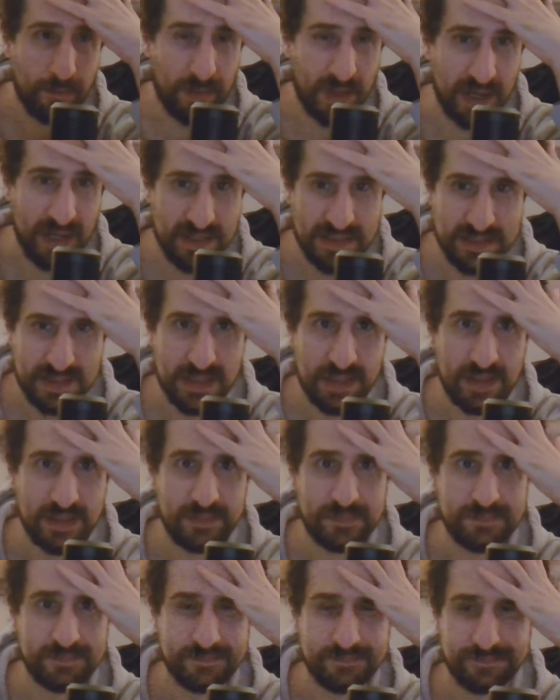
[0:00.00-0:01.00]
But
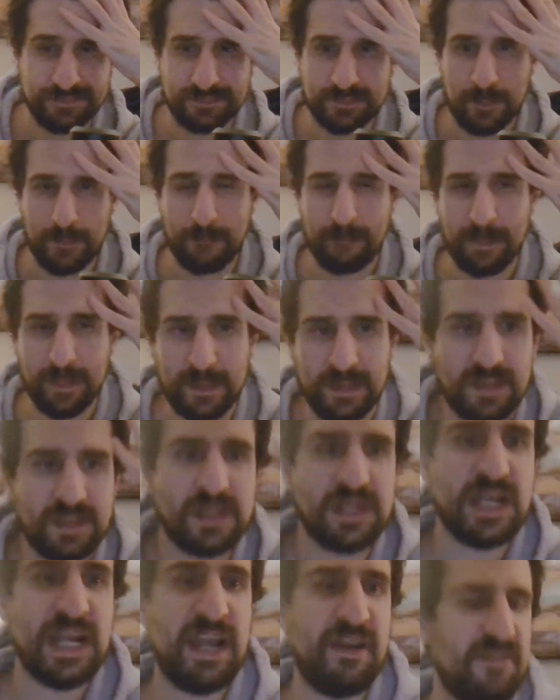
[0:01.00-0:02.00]

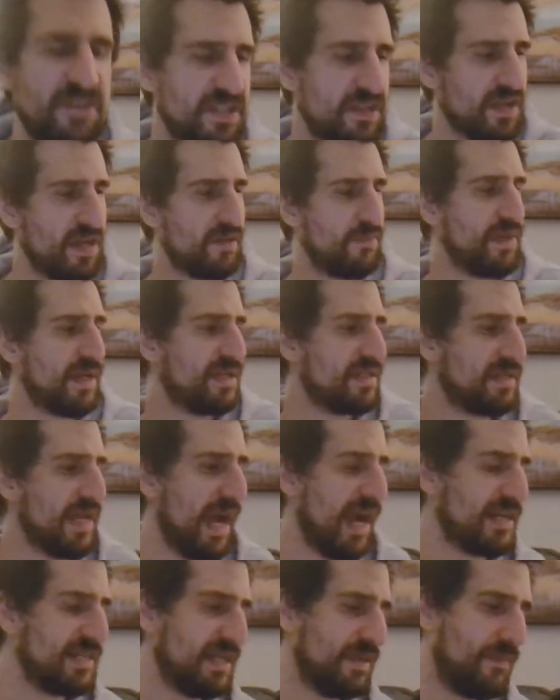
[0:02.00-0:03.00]
it was a mixed
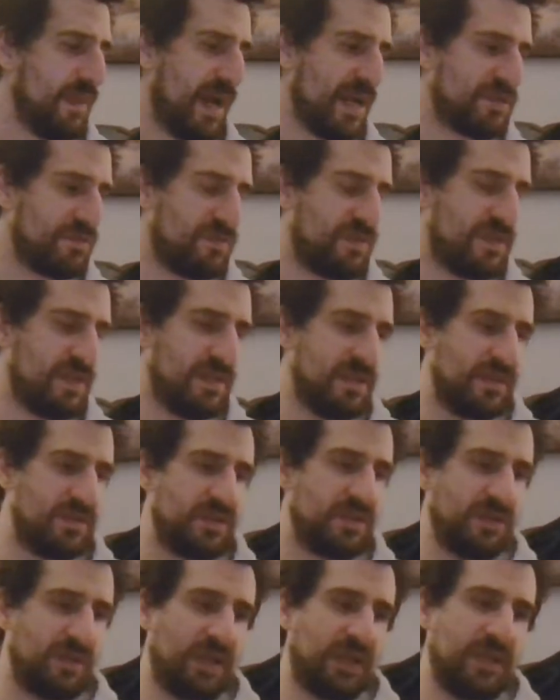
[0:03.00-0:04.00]
tag team match between
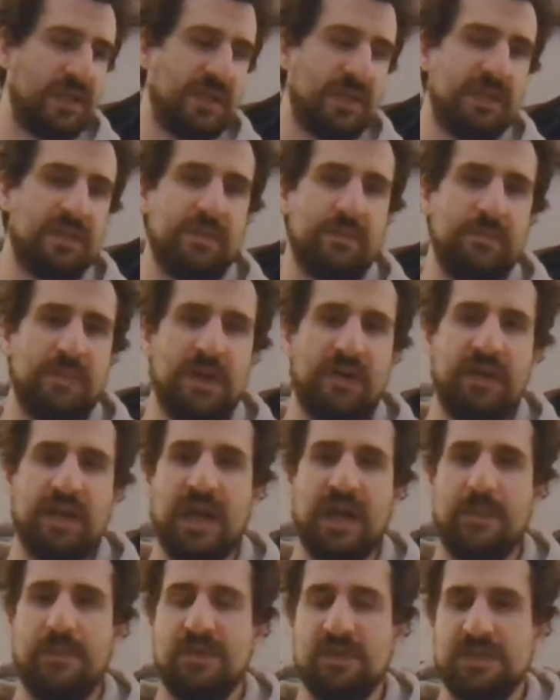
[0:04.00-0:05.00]
the
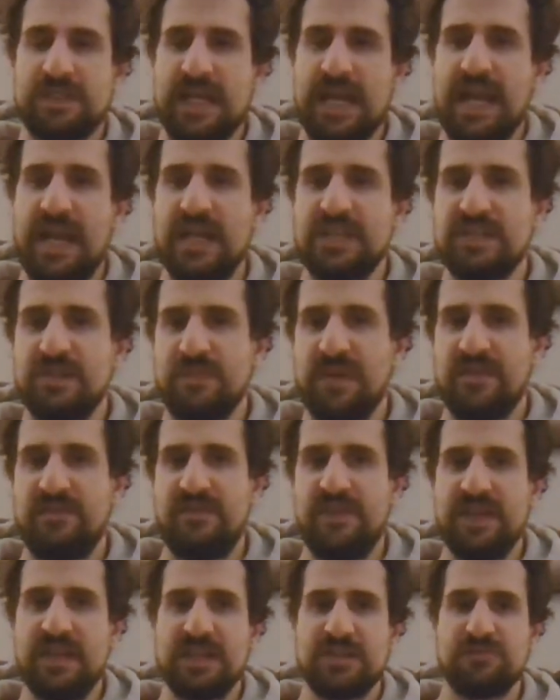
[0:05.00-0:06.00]
married couples, Edge and
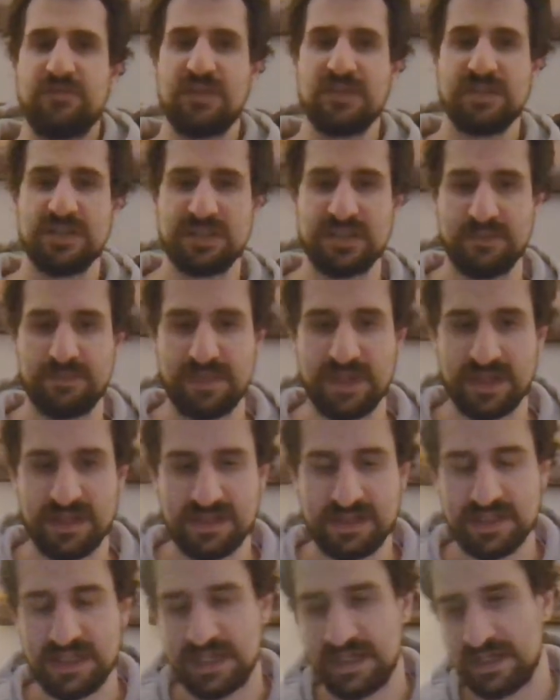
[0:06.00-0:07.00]
Beth Phoenix versus The
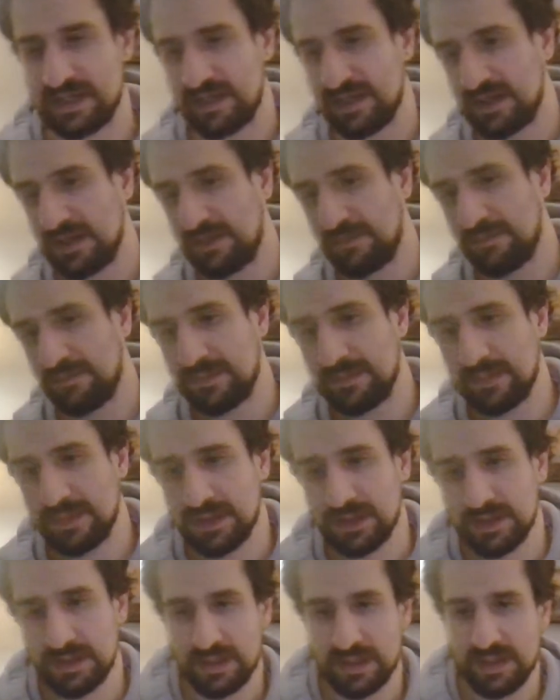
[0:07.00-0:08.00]
Miz and
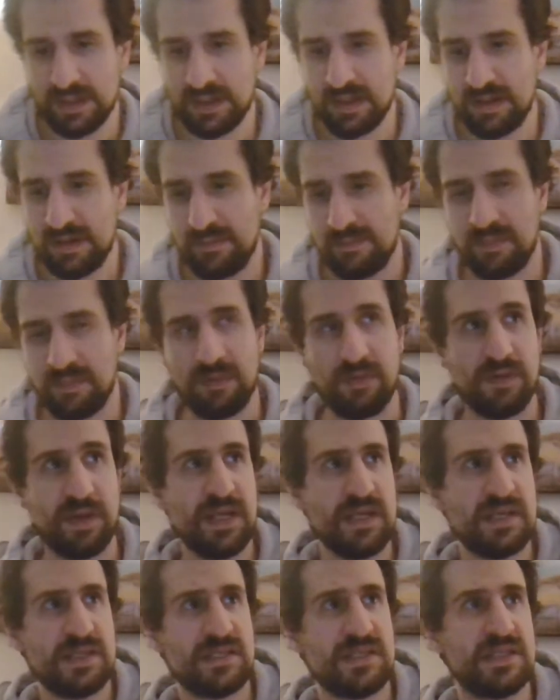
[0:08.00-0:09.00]

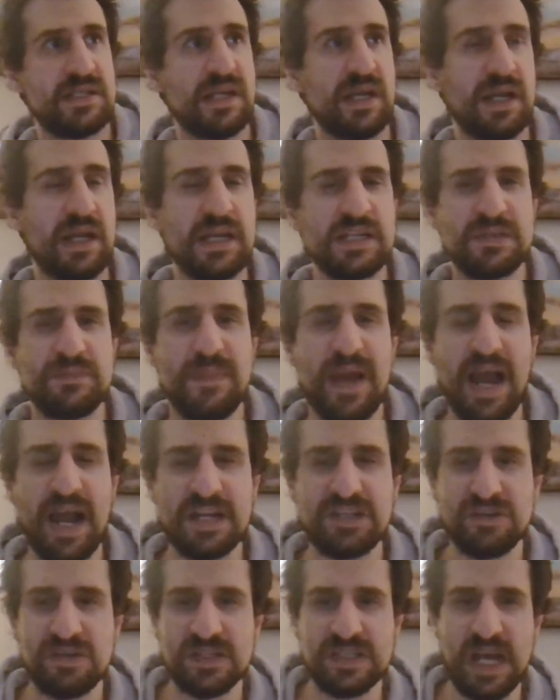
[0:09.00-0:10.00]
Maurice. This
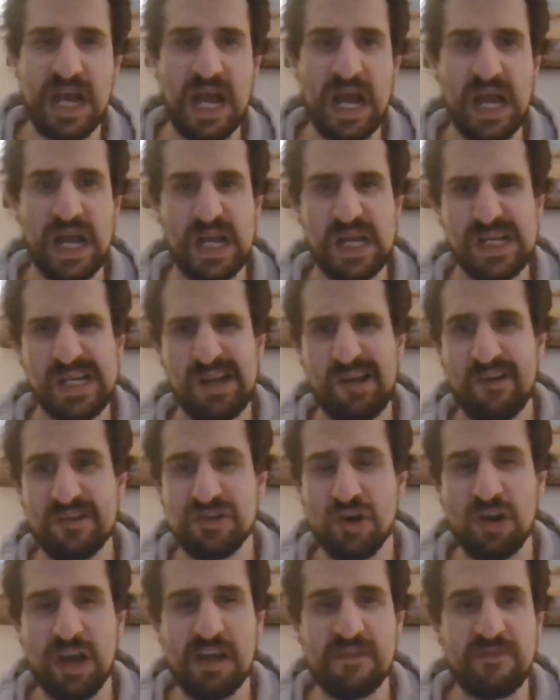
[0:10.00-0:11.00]
match was
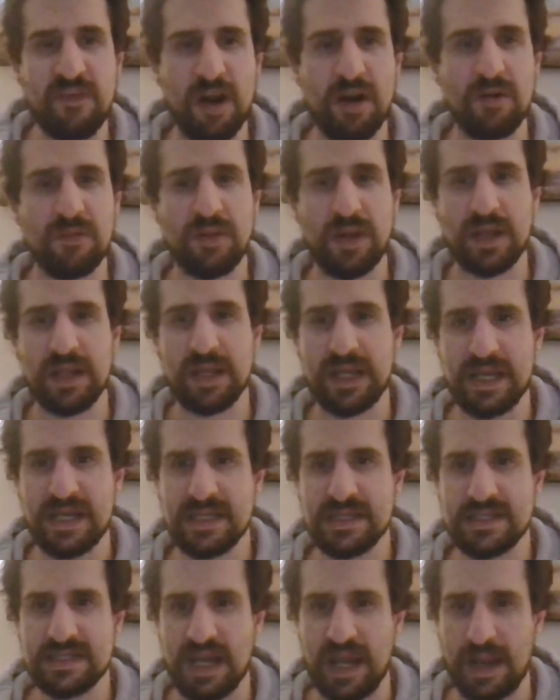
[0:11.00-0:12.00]
okay for what
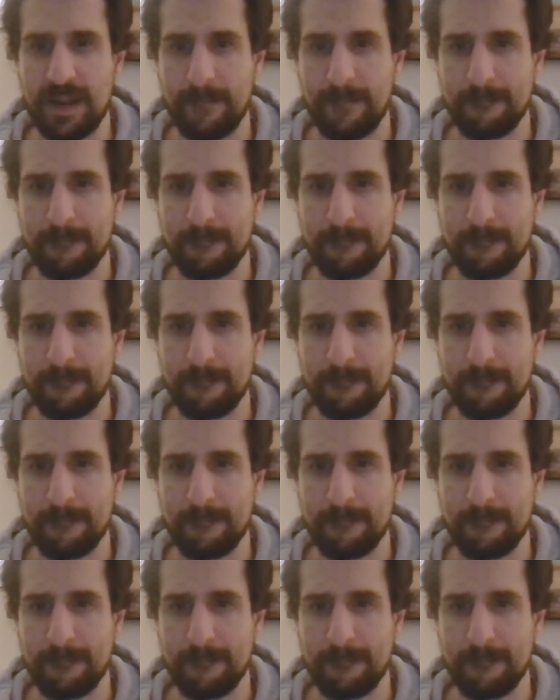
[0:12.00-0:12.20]
it is.